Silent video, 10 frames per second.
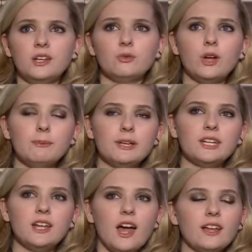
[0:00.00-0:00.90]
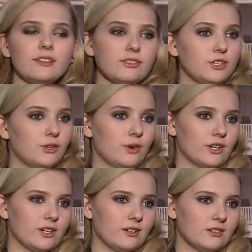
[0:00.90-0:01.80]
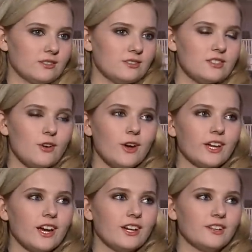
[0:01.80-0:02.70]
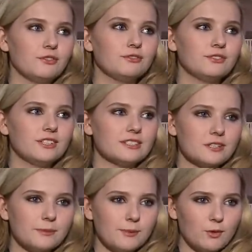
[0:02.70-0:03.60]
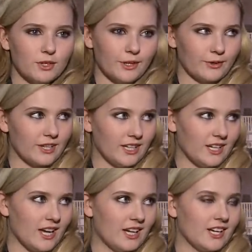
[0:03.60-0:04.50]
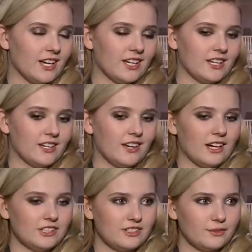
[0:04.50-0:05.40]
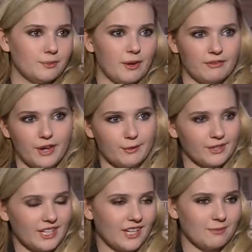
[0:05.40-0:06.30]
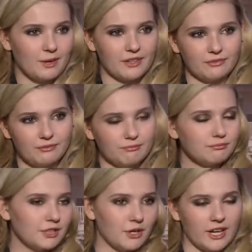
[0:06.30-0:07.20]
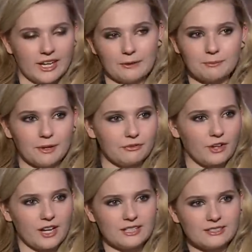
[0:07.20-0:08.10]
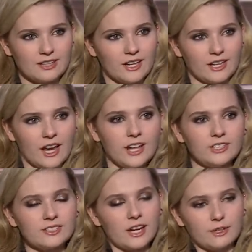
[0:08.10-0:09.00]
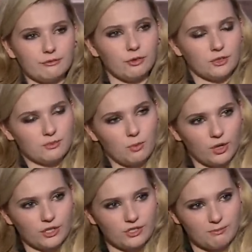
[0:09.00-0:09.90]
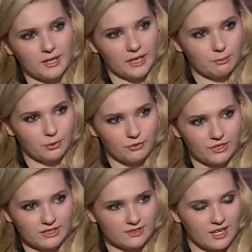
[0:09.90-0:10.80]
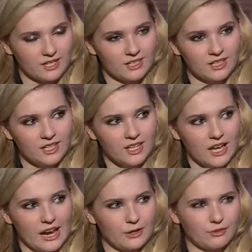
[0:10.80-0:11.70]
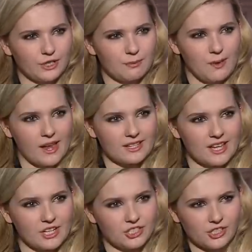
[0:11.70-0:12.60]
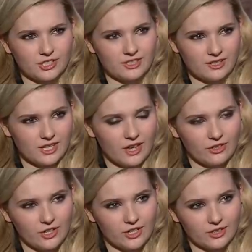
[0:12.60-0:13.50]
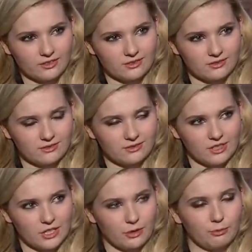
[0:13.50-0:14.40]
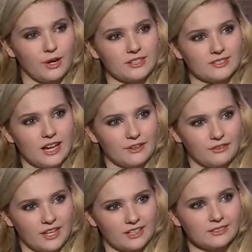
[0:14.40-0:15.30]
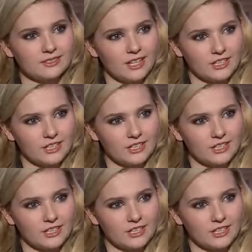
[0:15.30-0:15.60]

Well, I mean, I live in New York, so I kind of, it's a little bit more low-key, and I just live with my family and my, you know, I hang out with my friends, and I just kind of focus more on just making movies, and I don't really pay attention to the other, you know, press side of things.